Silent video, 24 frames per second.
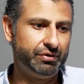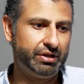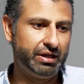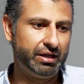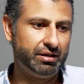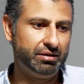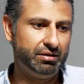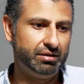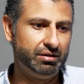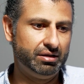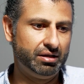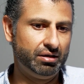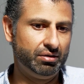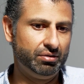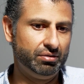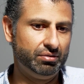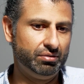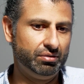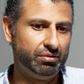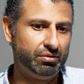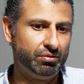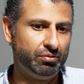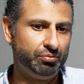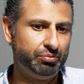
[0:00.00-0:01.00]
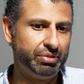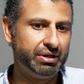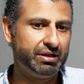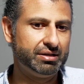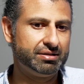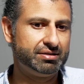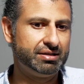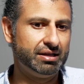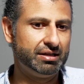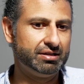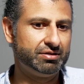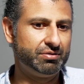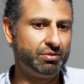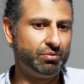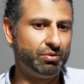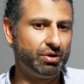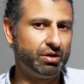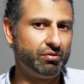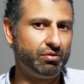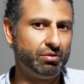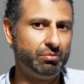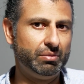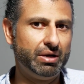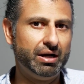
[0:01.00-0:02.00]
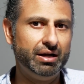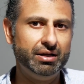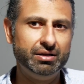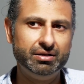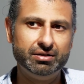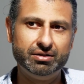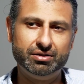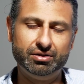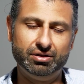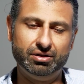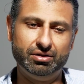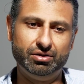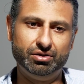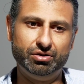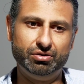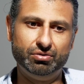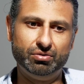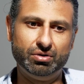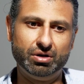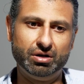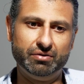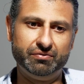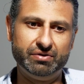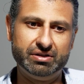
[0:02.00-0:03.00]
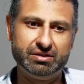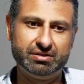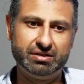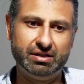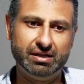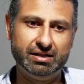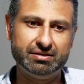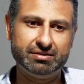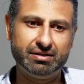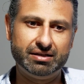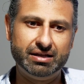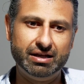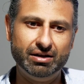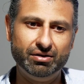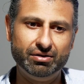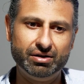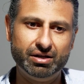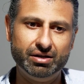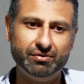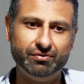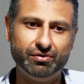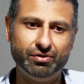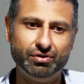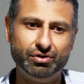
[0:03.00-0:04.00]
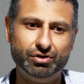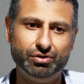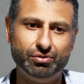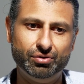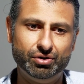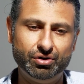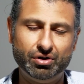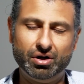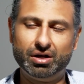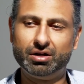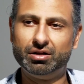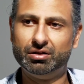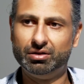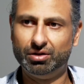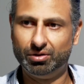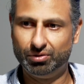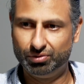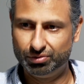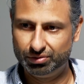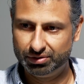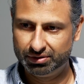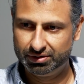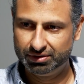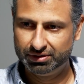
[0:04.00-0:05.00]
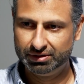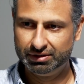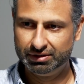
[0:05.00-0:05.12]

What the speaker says: That the biggest things we want to remind you of is that as a caregiver, you are not alone.